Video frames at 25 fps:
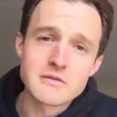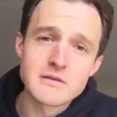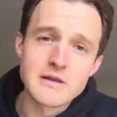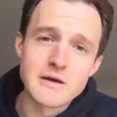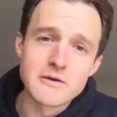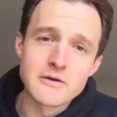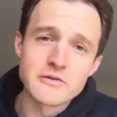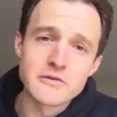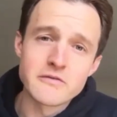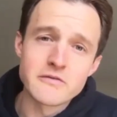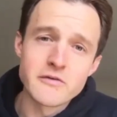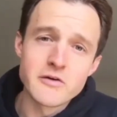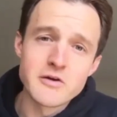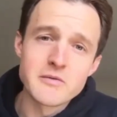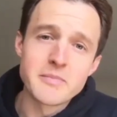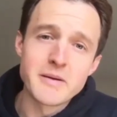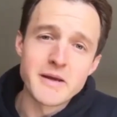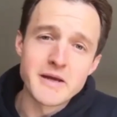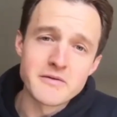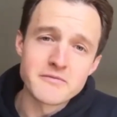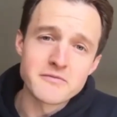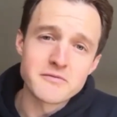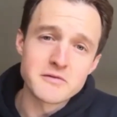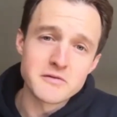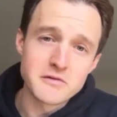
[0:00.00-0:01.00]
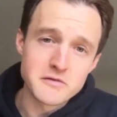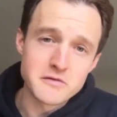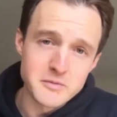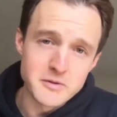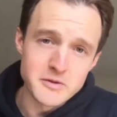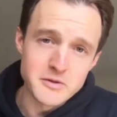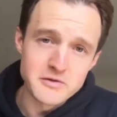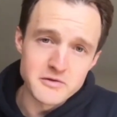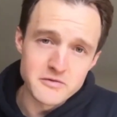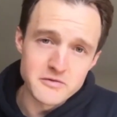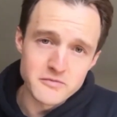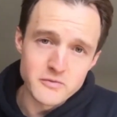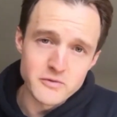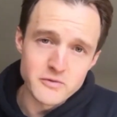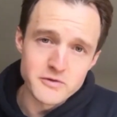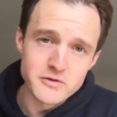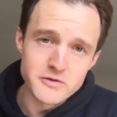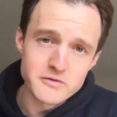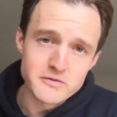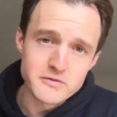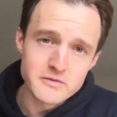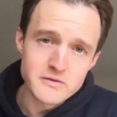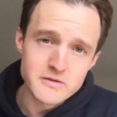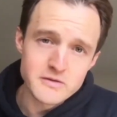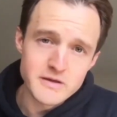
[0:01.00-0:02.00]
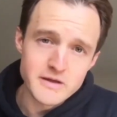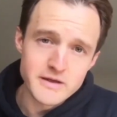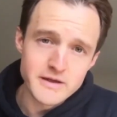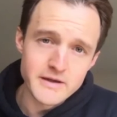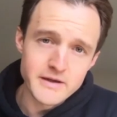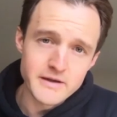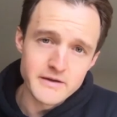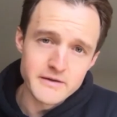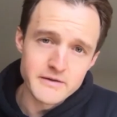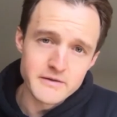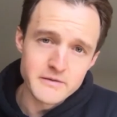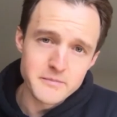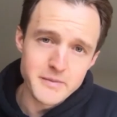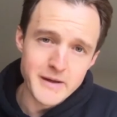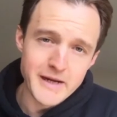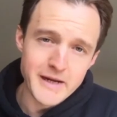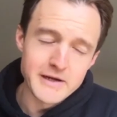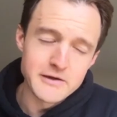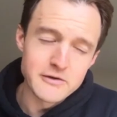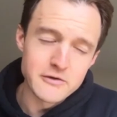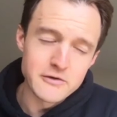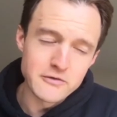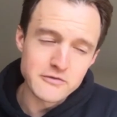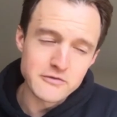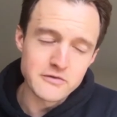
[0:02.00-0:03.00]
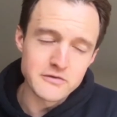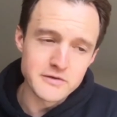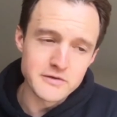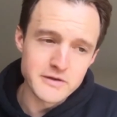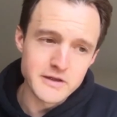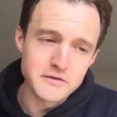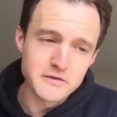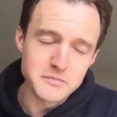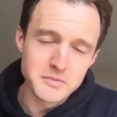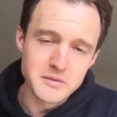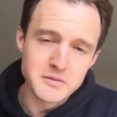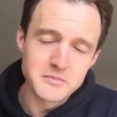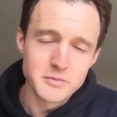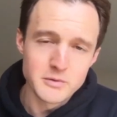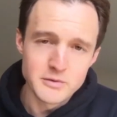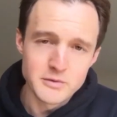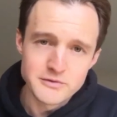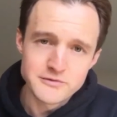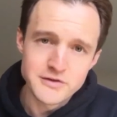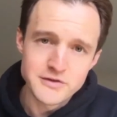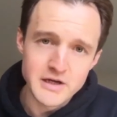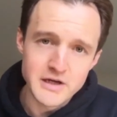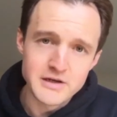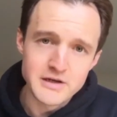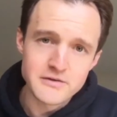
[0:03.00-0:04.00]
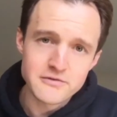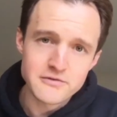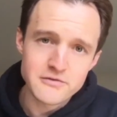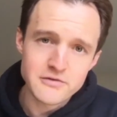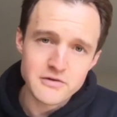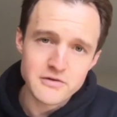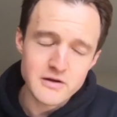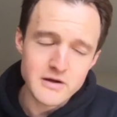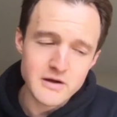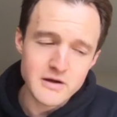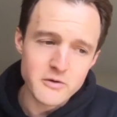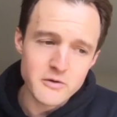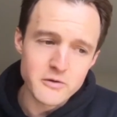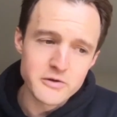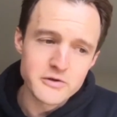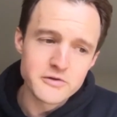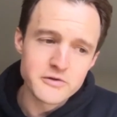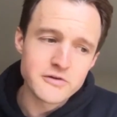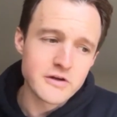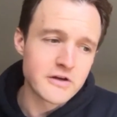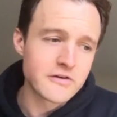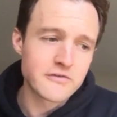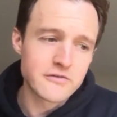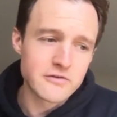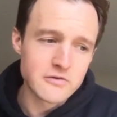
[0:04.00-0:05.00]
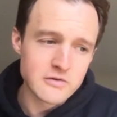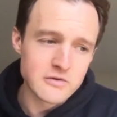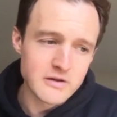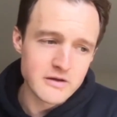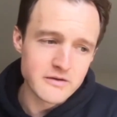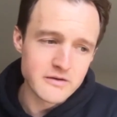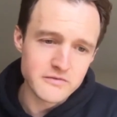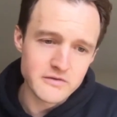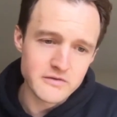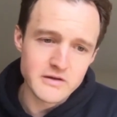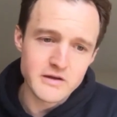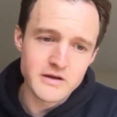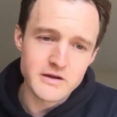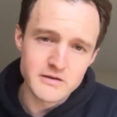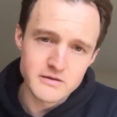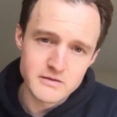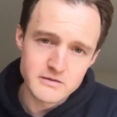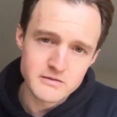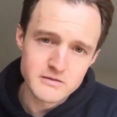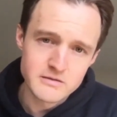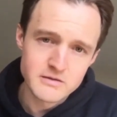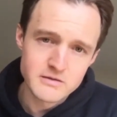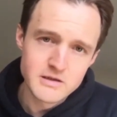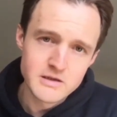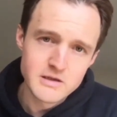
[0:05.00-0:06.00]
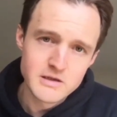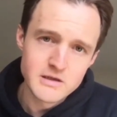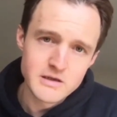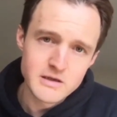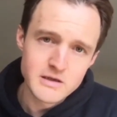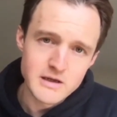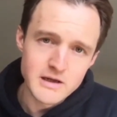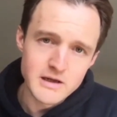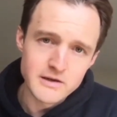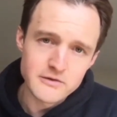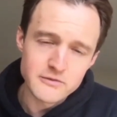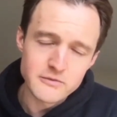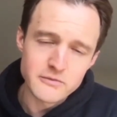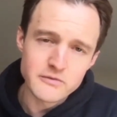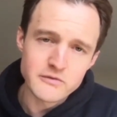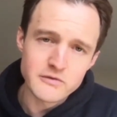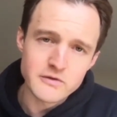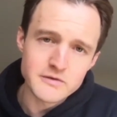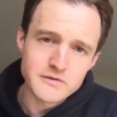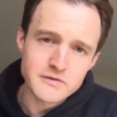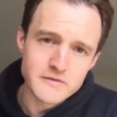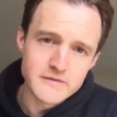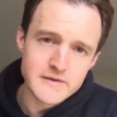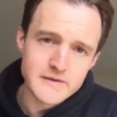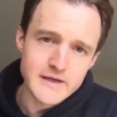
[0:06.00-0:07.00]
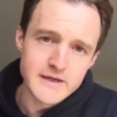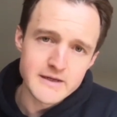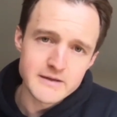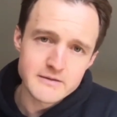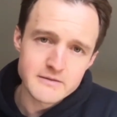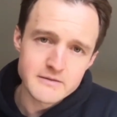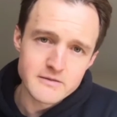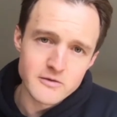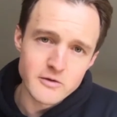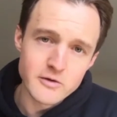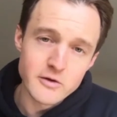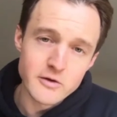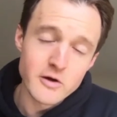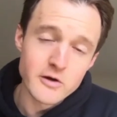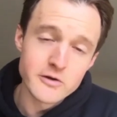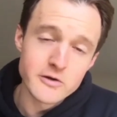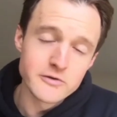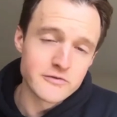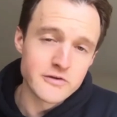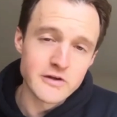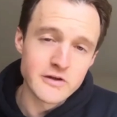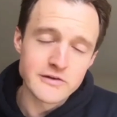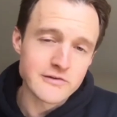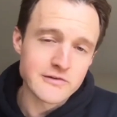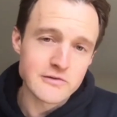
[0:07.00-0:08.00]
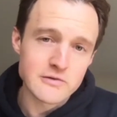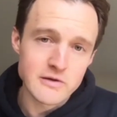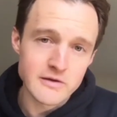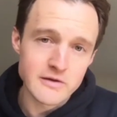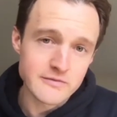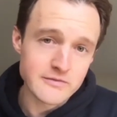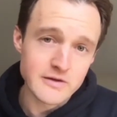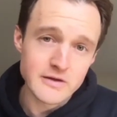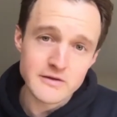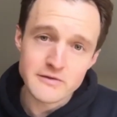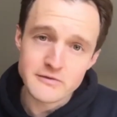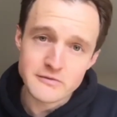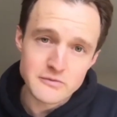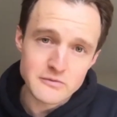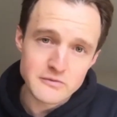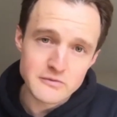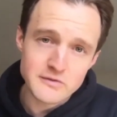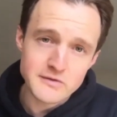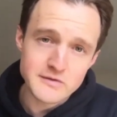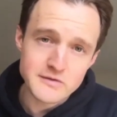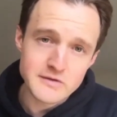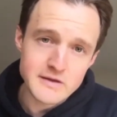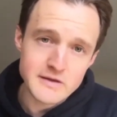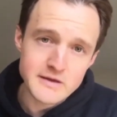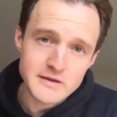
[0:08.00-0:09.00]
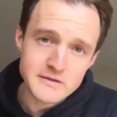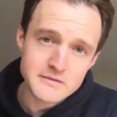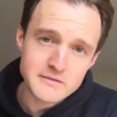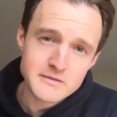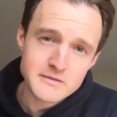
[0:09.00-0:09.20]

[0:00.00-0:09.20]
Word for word: that was a very painful experience for you, and pain usually gets people to change. How are you changing your lifestyle as a result of that, or are you changing your lifestyle as a result of that?